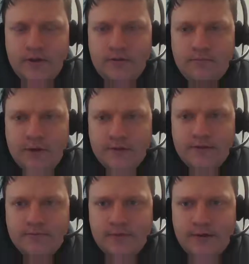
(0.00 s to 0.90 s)

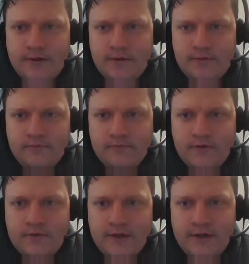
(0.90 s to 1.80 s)
months where
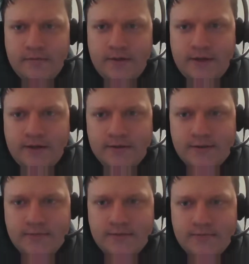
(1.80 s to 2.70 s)
creating packing
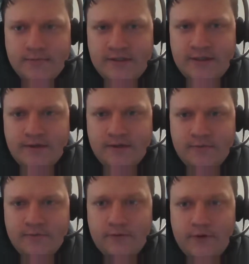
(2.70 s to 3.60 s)
slips was
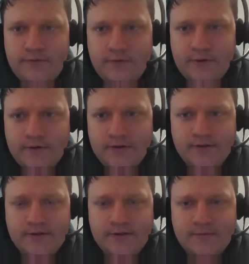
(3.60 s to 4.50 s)
taking forever
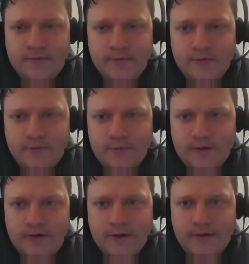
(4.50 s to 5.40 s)
and just sometimes wasn't
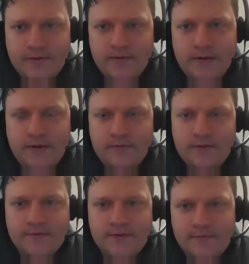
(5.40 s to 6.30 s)
working, and
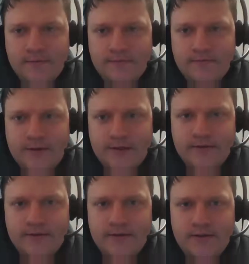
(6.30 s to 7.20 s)
I was able to
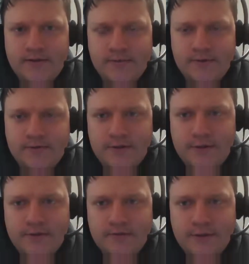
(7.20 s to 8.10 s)
provide some
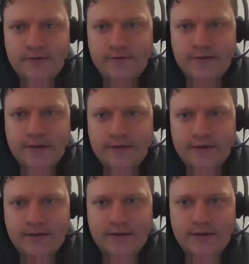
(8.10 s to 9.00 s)
screenshots and records of that.
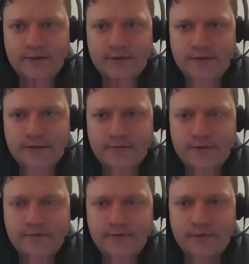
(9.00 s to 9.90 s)
They got it fixed
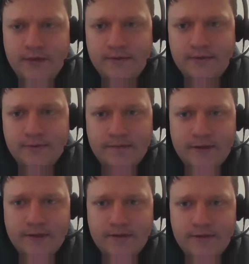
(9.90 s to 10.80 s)
within a few days, and we
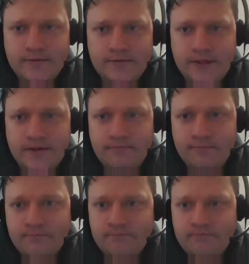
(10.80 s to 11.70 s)
never had the issue again.
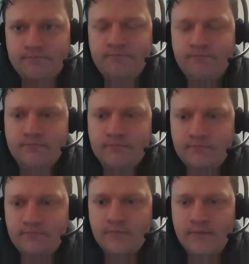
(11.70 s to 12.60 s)

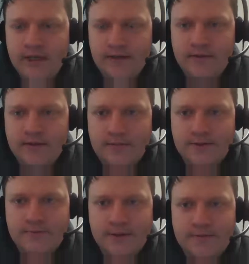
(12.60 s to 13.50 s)
And
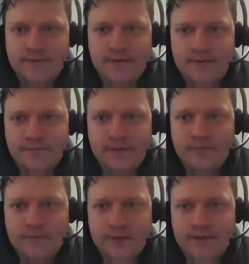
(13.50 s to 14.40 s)
most of my experiences have
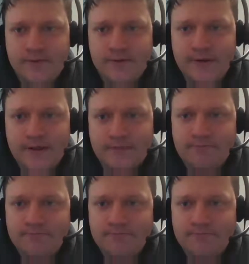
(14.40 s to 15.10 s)
been pretty similar to that.